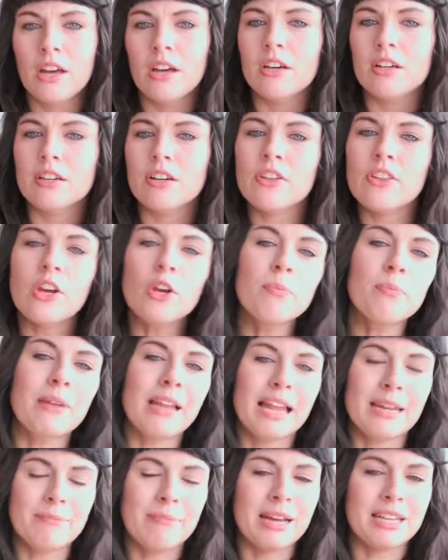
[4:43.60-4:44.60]
Although
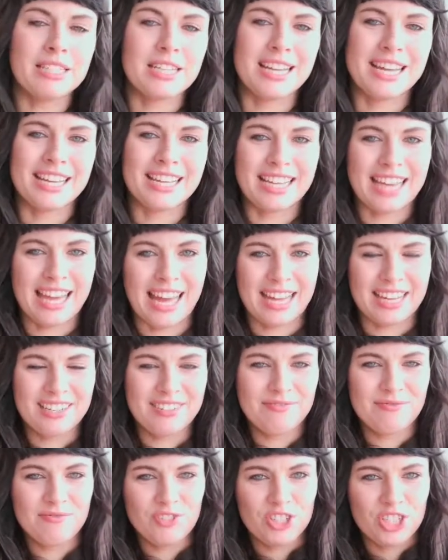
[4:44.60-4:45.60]
plant matter
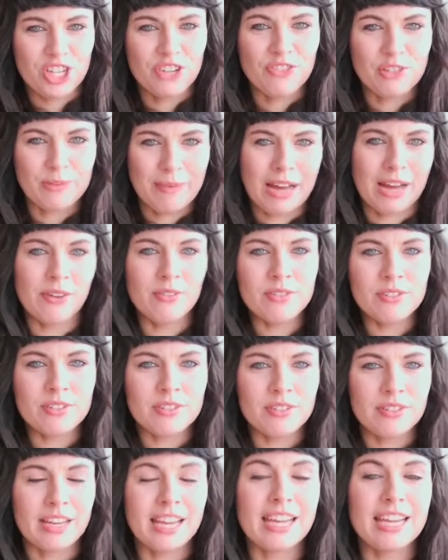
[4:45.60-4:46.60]
can shift about,
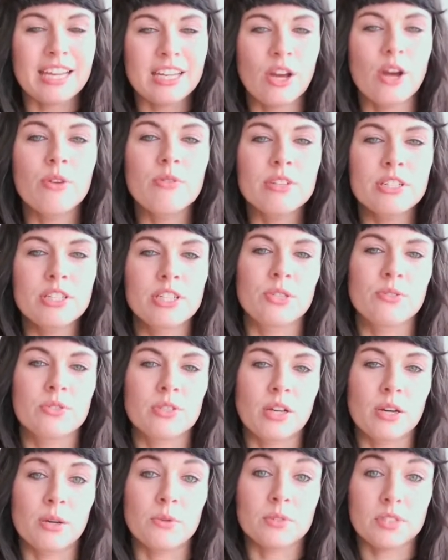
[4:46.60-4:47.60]
it can only do
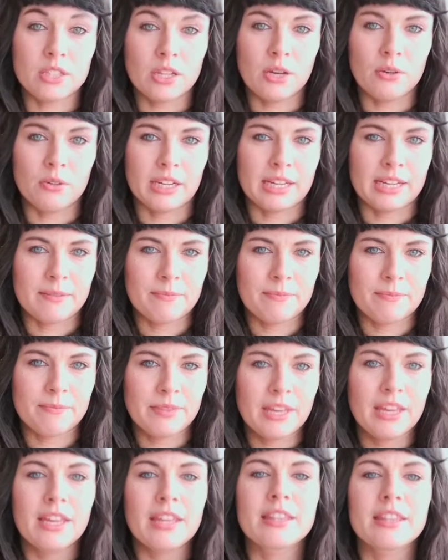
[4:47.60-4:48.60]
so slowly.
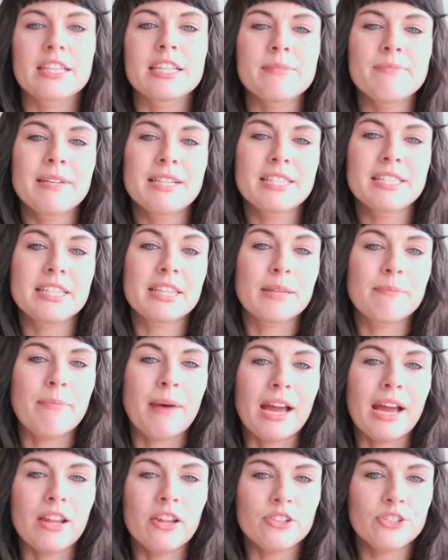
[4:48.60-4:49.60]
This means that the
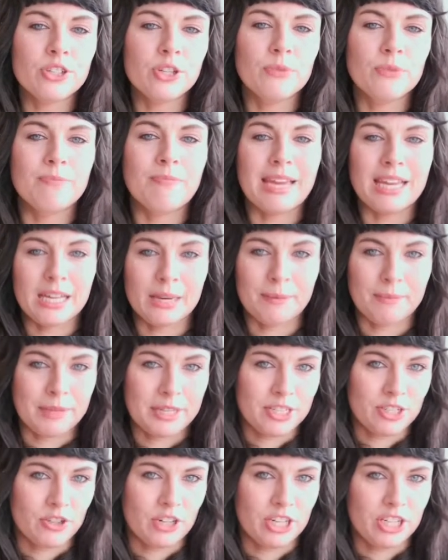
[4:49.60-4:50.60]
biological makeup of
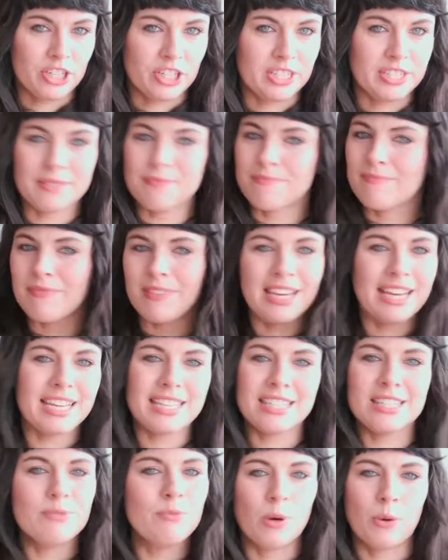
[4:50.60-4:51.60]
these creatures
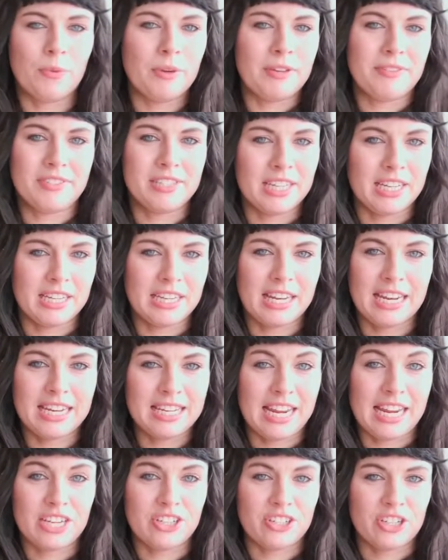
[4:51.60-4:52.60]
isn't what we've seen in
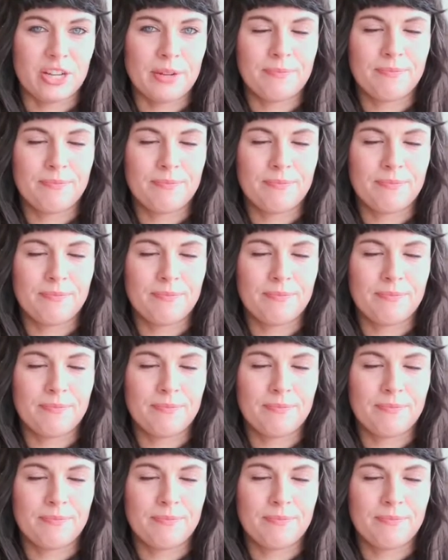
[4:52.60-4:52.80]
nature.